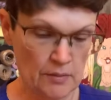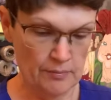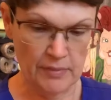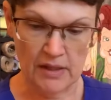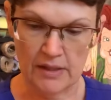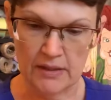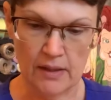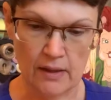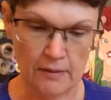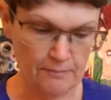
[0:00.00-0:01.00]
But
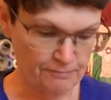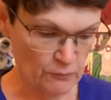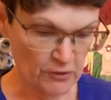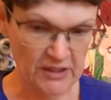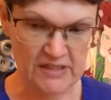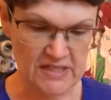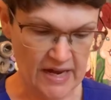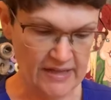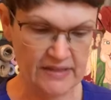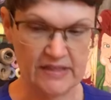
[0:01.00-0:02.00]
we're going to
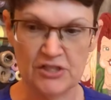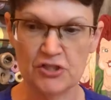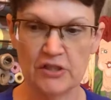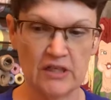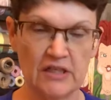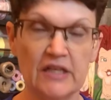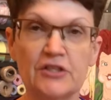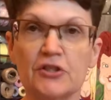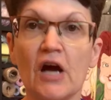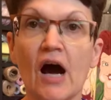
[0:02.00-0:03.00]
take this. You're going to need
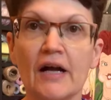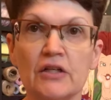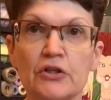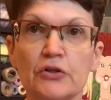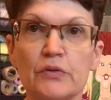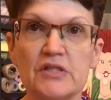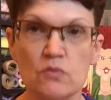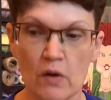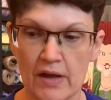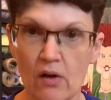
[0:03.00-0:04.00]
your hot glue as
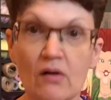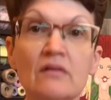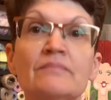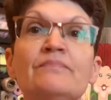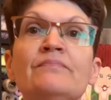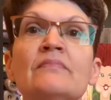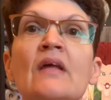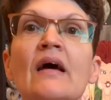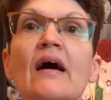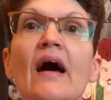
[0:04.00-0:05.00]
well.
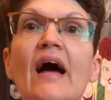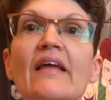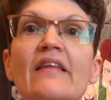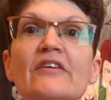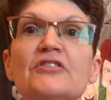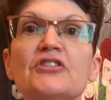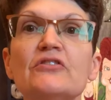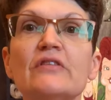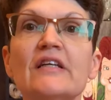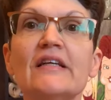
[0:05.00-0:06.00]
Hey there,
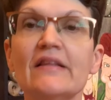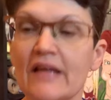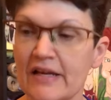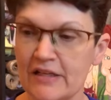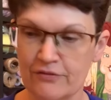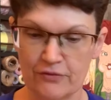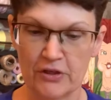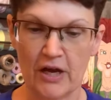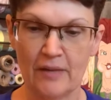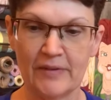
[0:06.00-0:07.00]
Julie. Thank you for
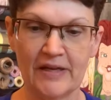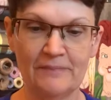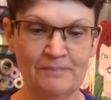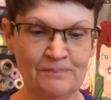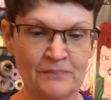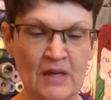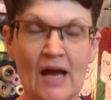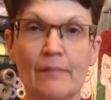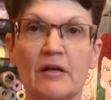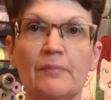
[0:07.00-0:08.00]
coming.
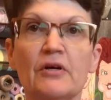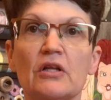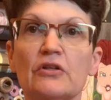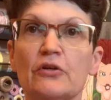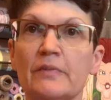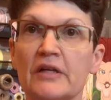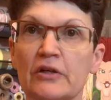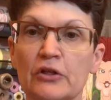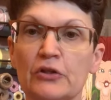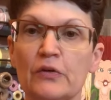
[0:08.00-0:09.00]
I'm going to put a little bit of
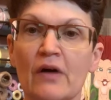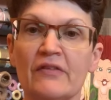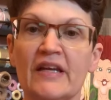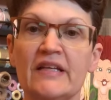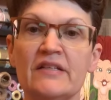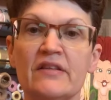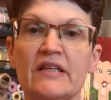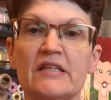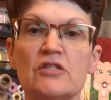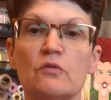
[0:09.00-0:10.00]
glue on the end of
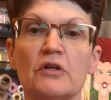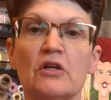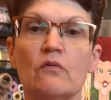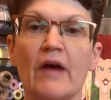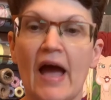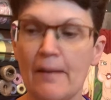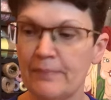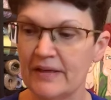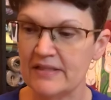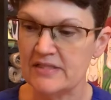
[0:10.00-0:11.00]
this. We're going to wrap
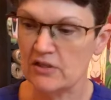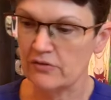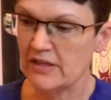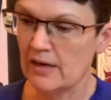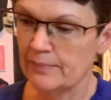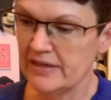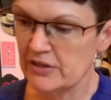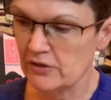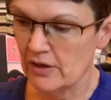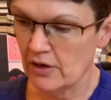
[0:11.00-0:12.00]
it so that'll be
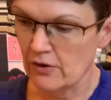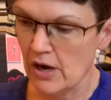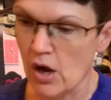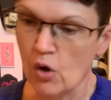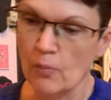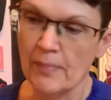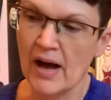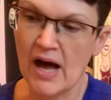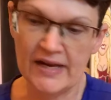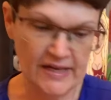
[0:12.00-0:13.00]
her whole
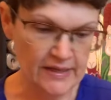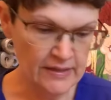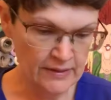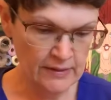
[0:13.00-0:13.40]
body.